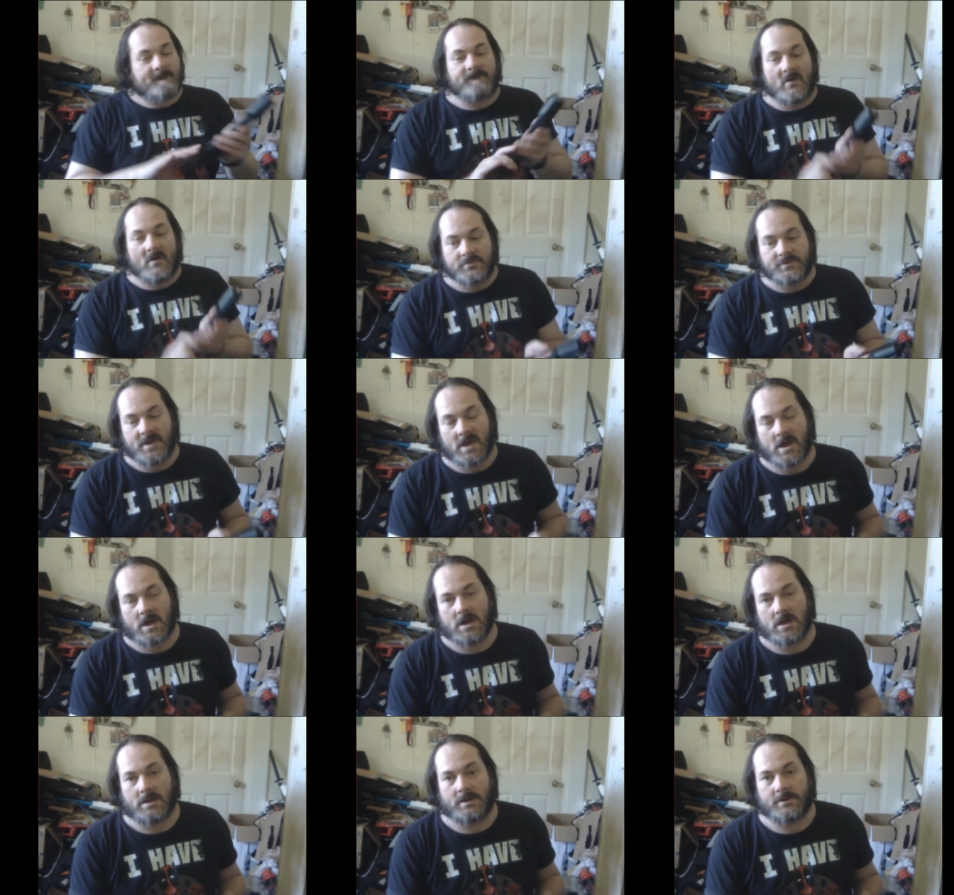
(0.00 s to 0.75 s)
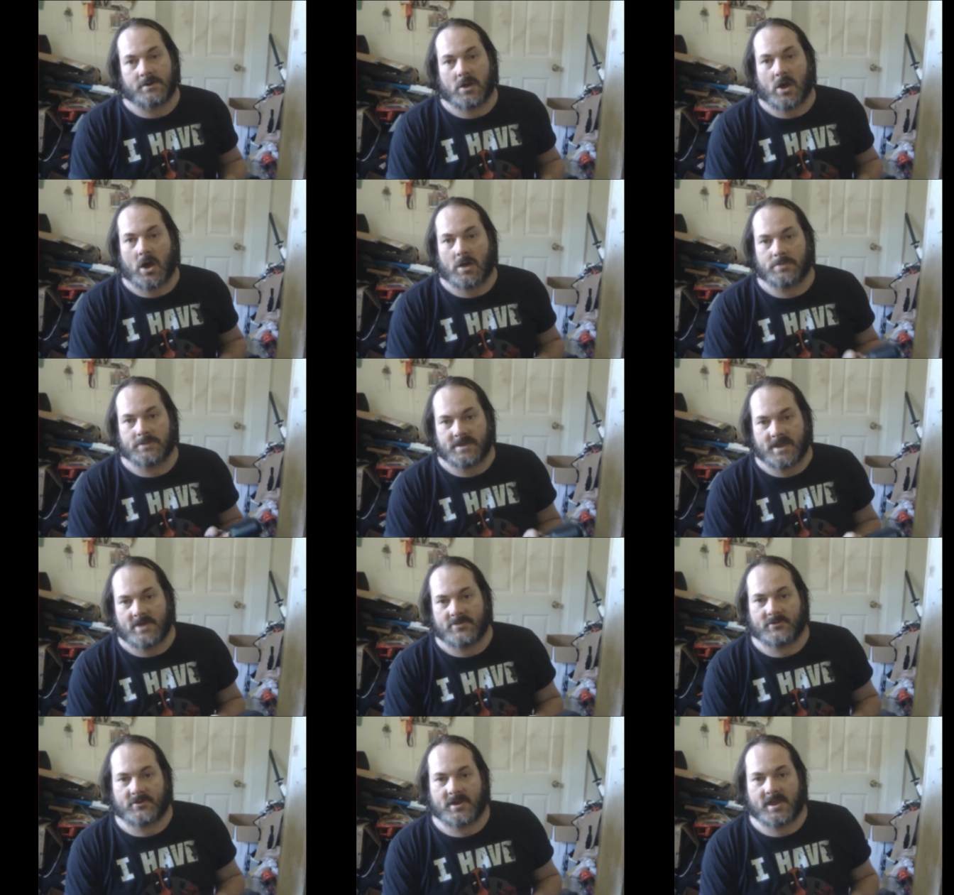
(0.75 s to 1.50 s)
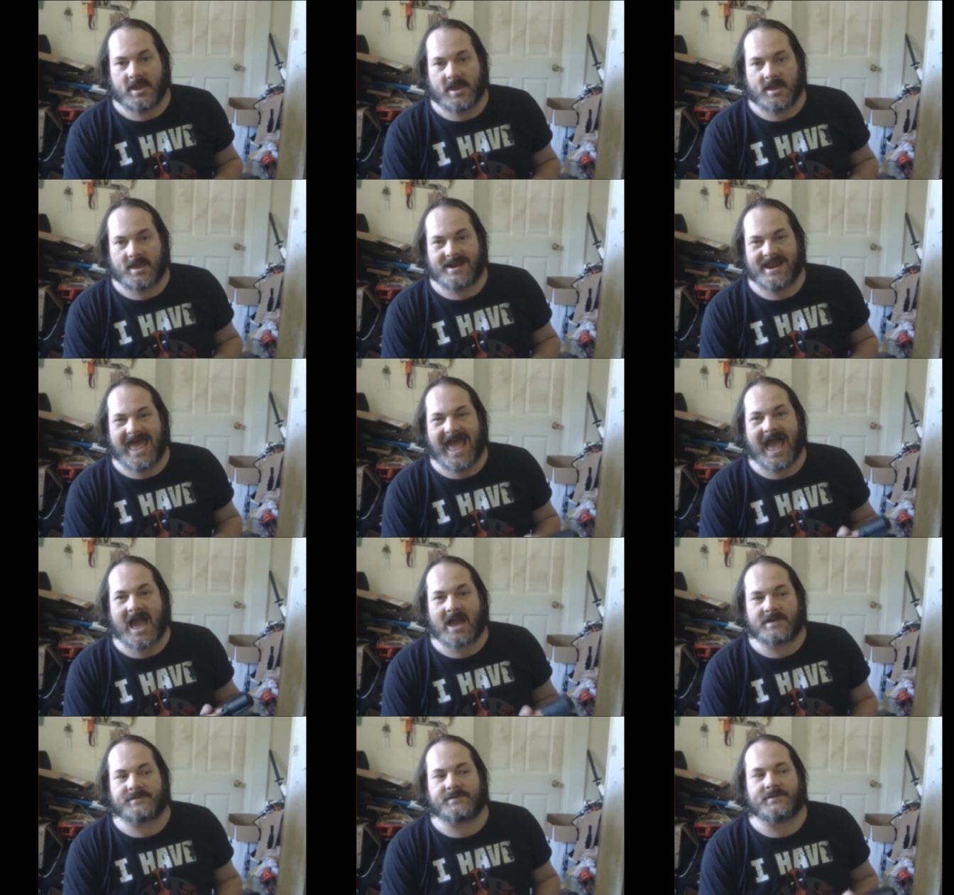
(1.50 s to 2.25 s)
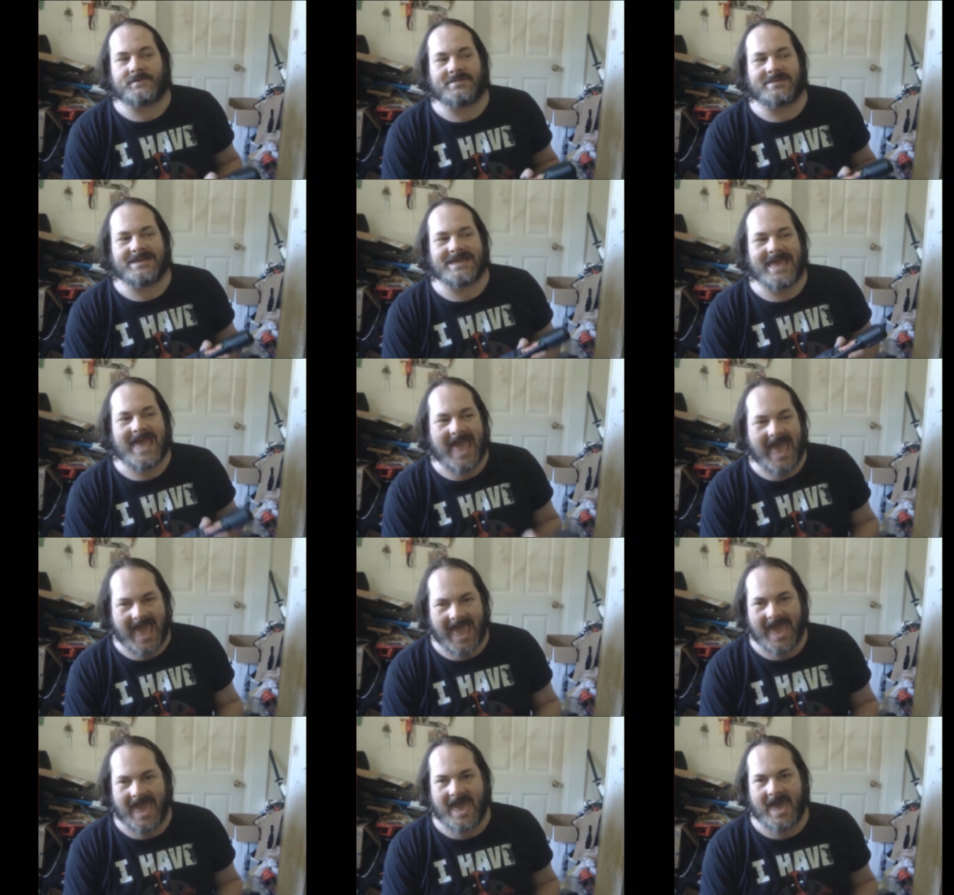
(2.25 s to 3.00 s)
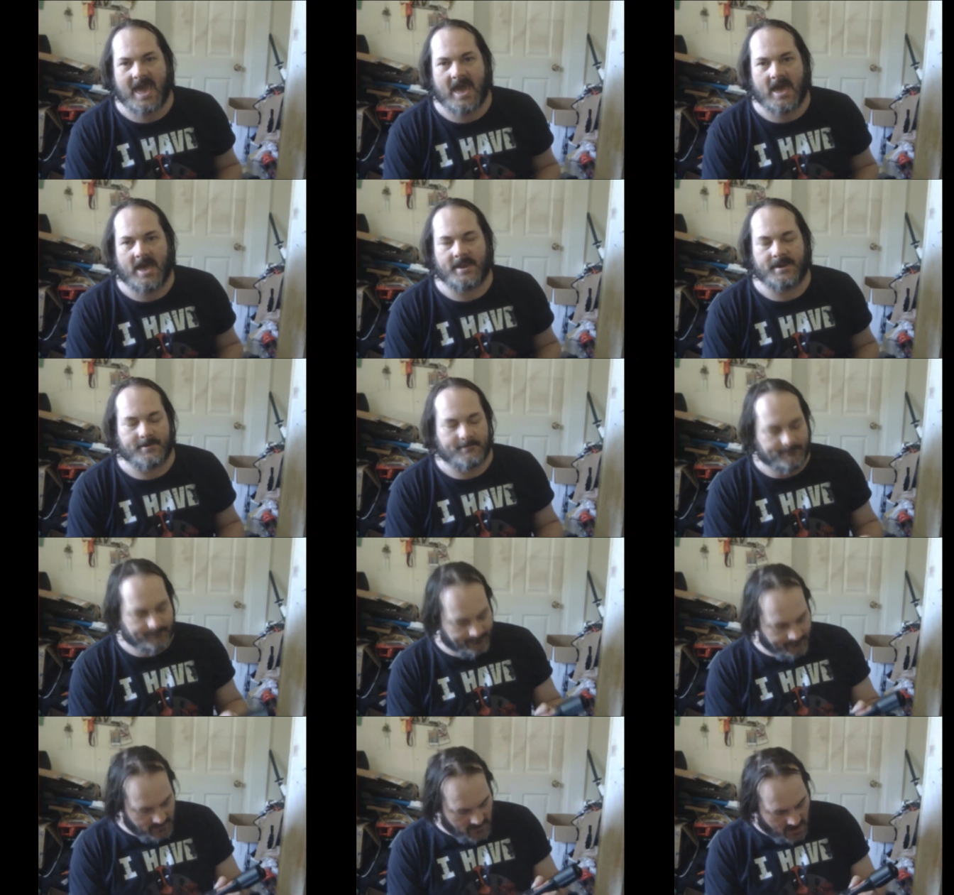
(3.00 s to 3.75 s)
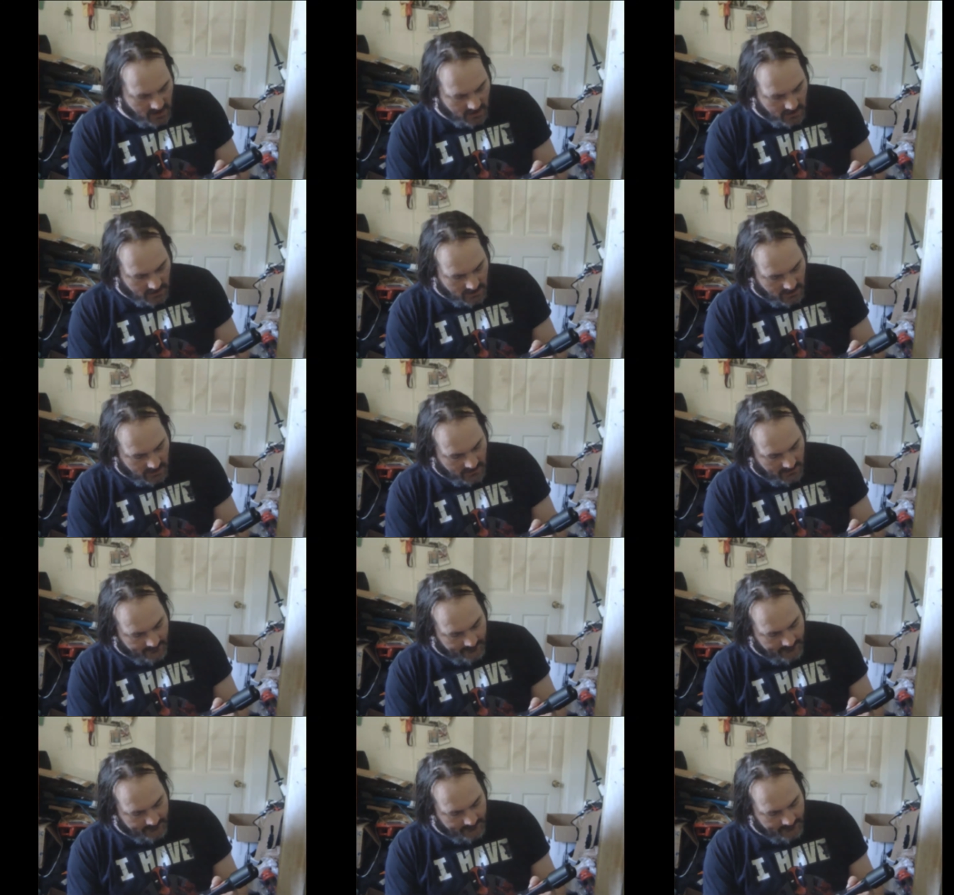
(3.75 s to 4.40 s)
Photon, on the other hand, actually had oh